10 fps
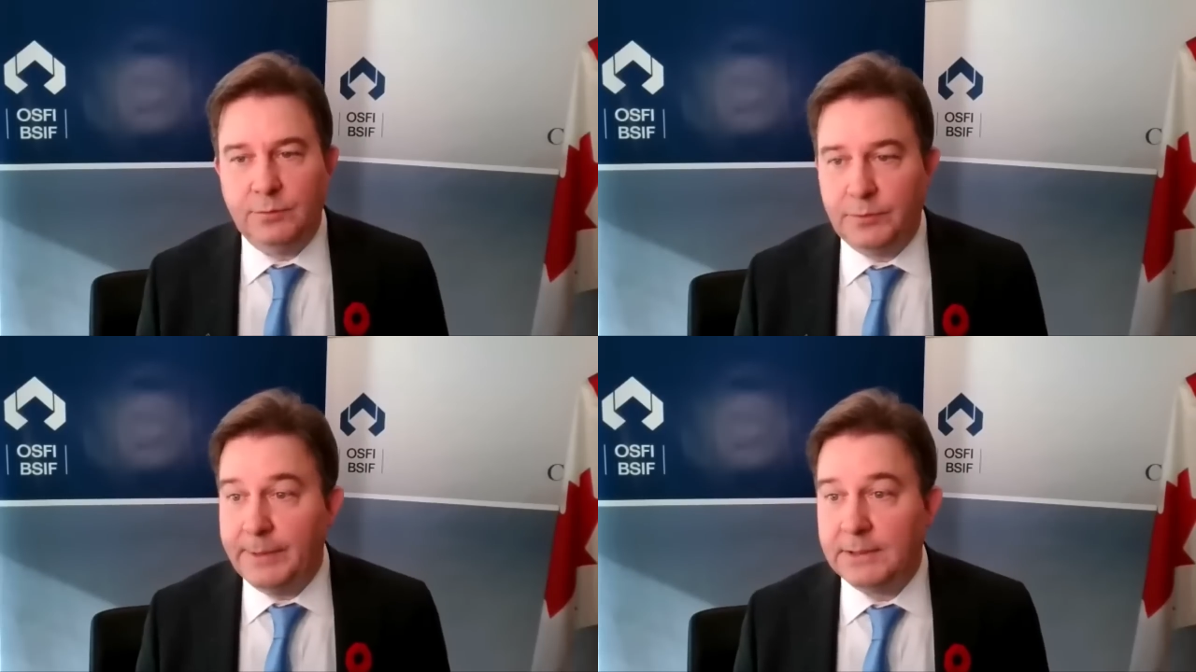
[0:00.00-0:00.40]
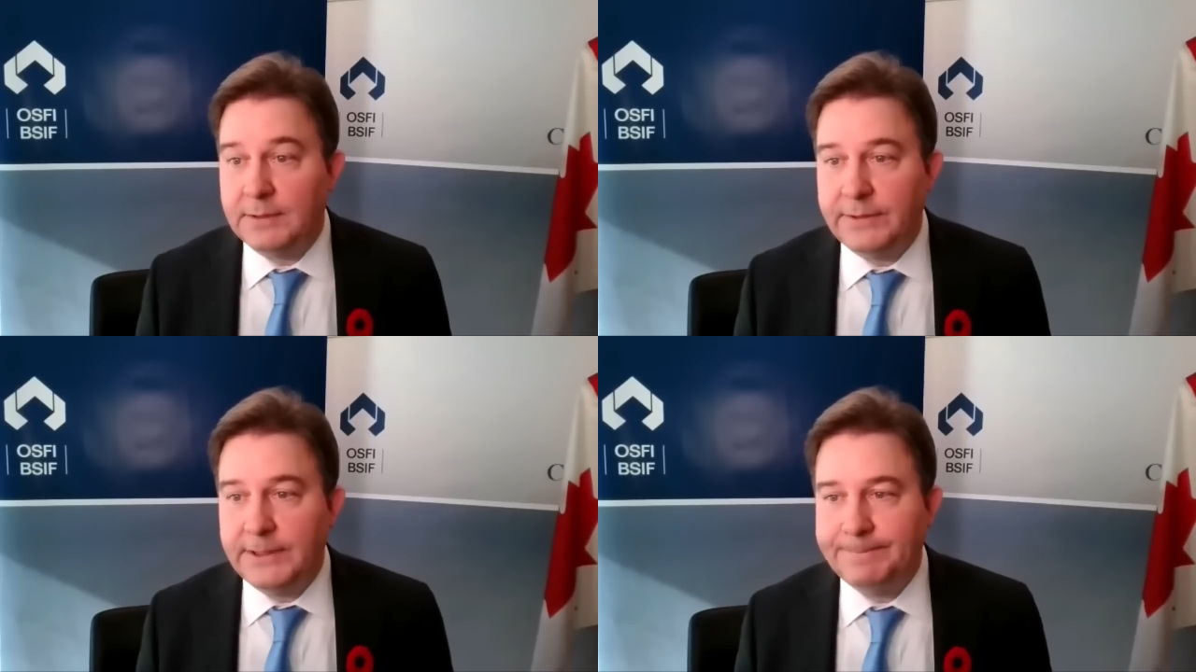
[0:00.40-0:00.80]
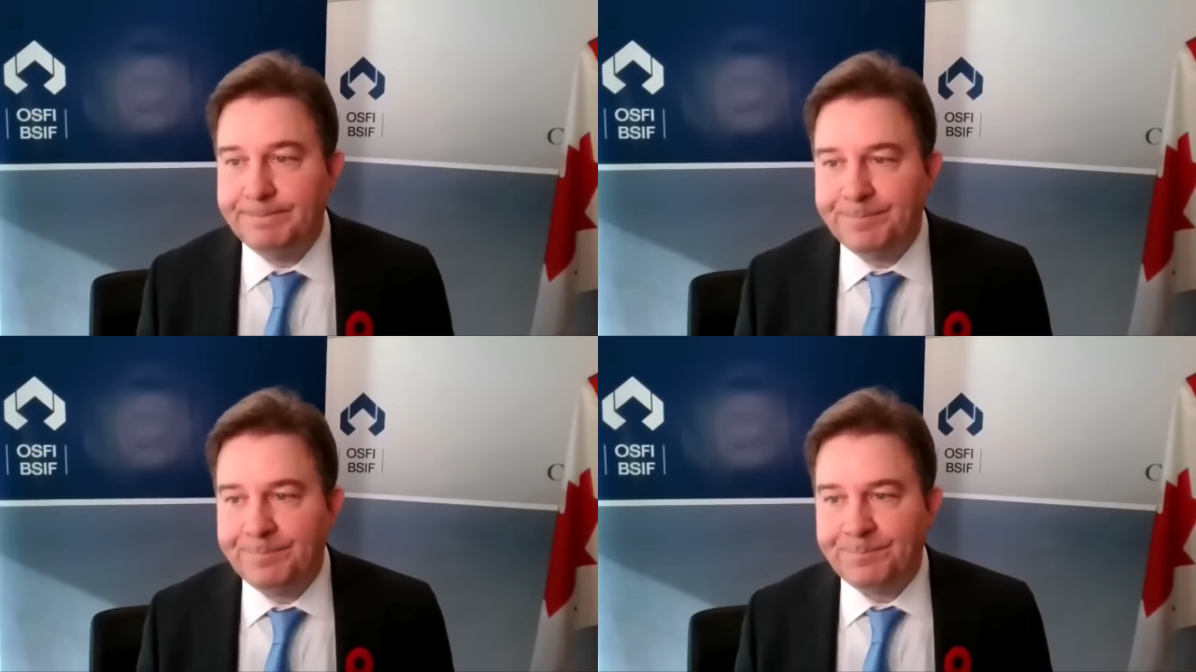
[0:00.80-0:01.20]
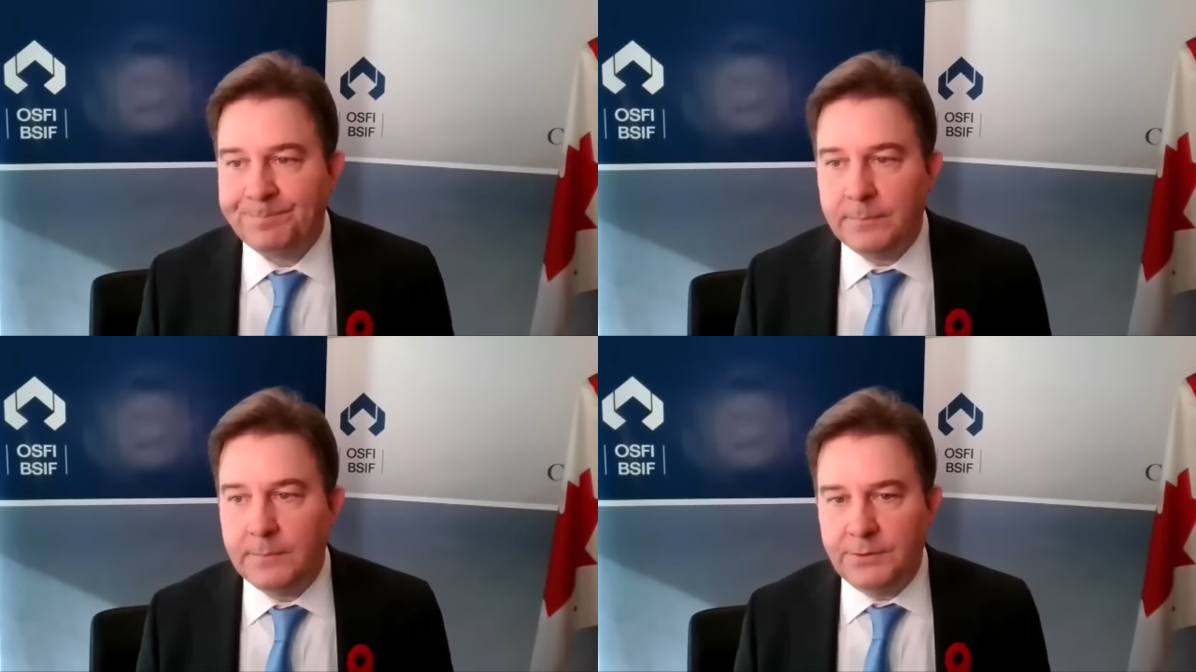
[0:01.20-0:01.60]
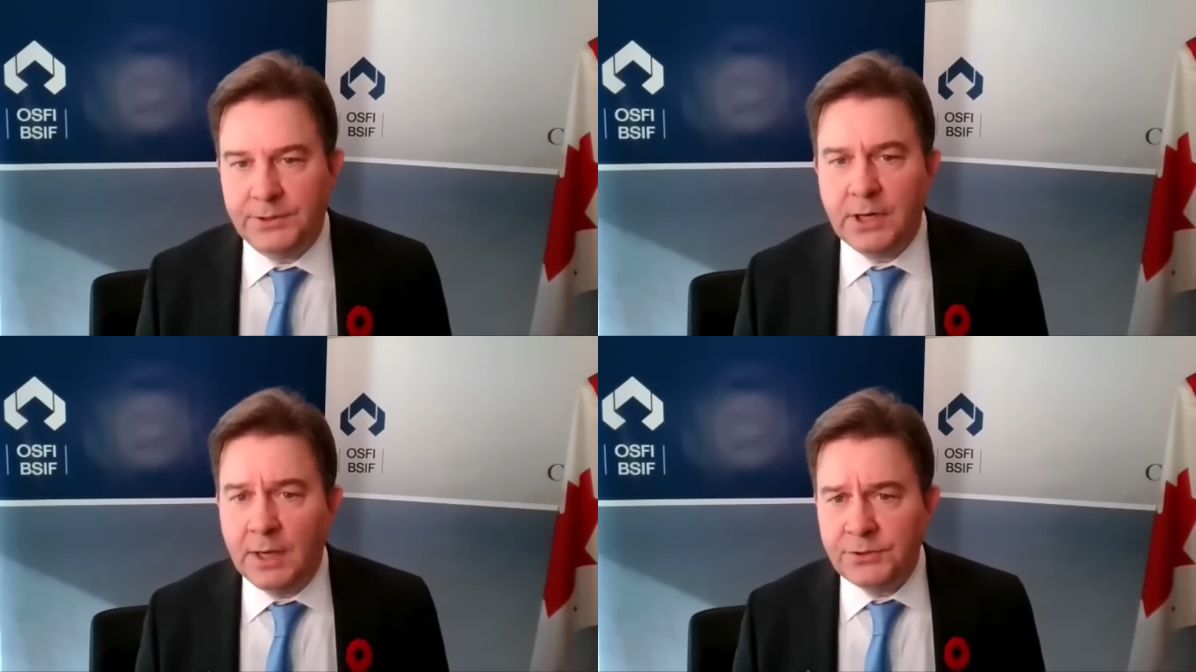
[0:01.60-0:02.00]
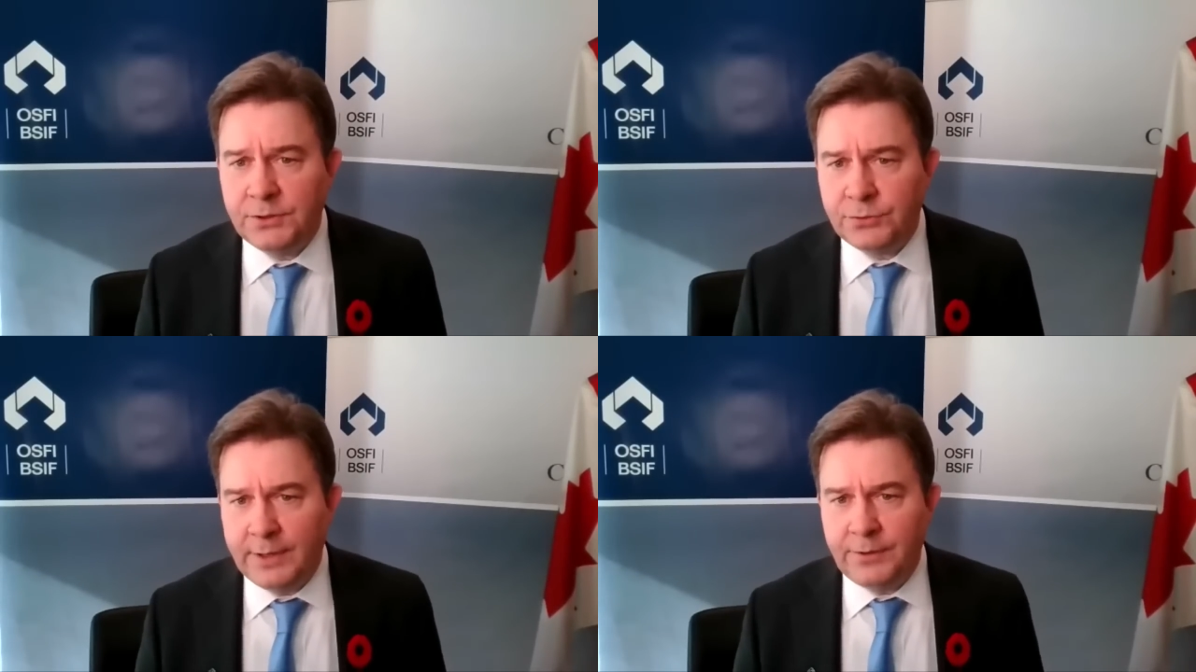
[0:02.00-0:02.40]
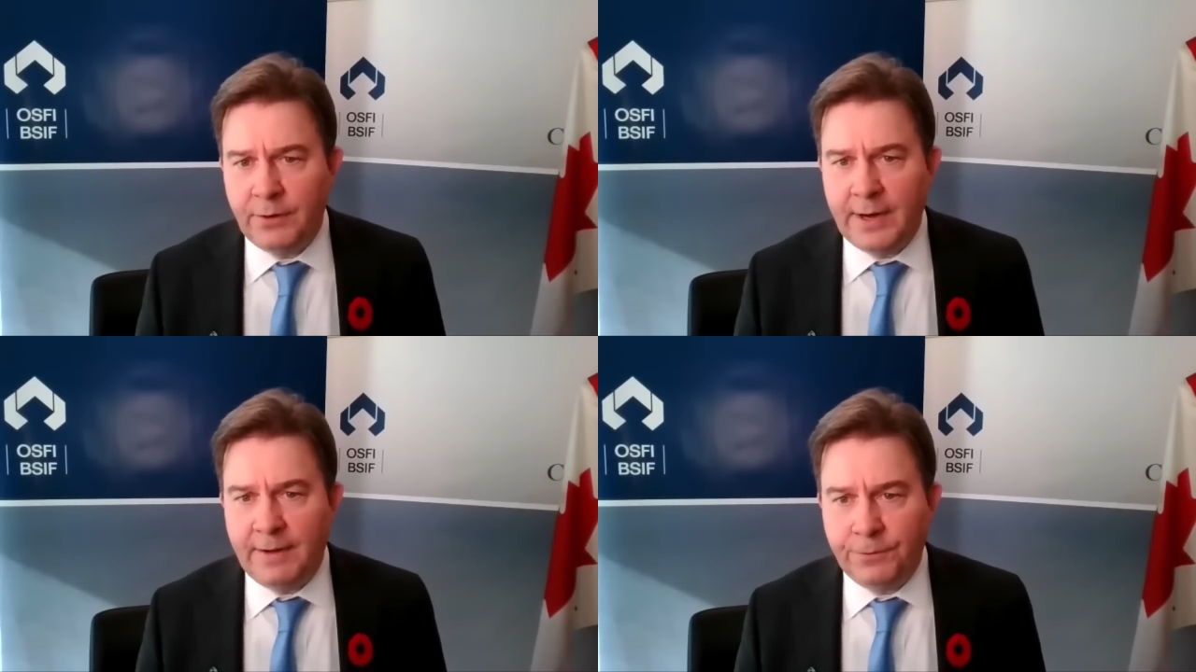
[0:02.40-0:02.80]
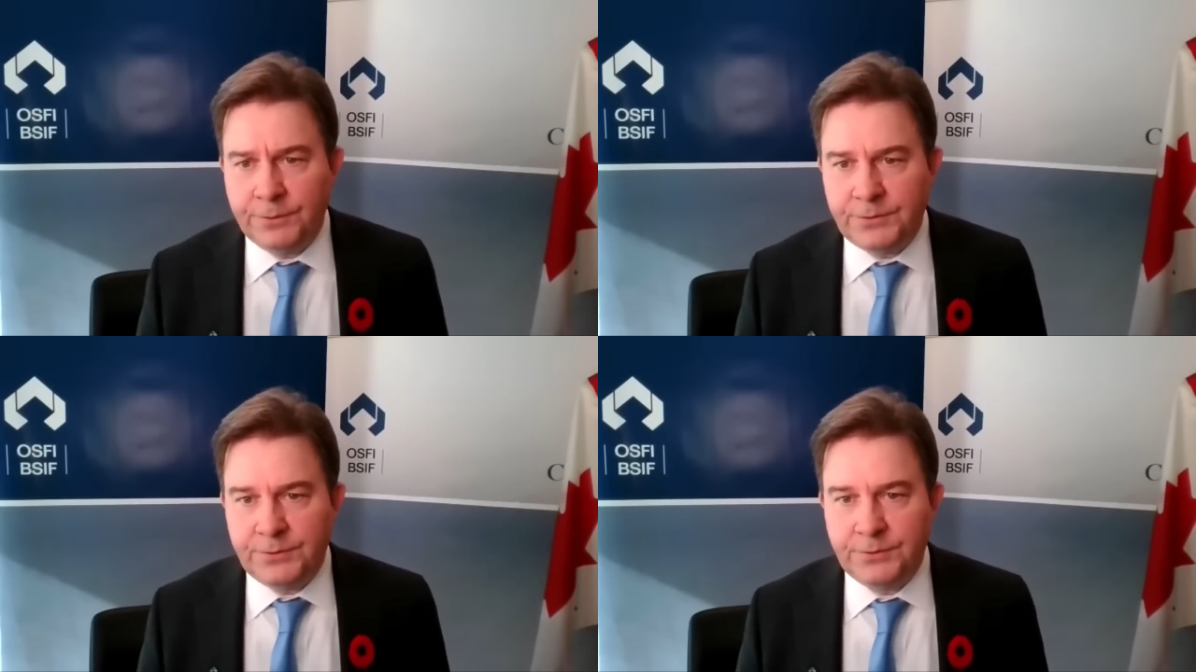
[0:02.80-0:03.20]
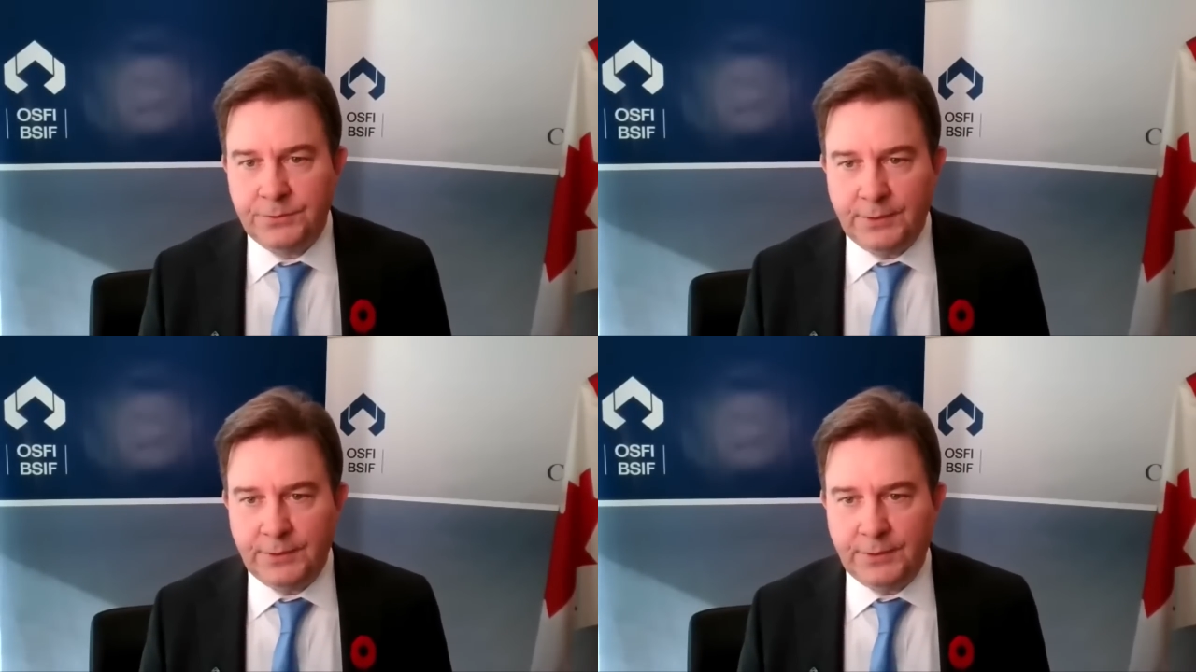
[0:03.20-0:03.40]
respectively, to concentrate their efforts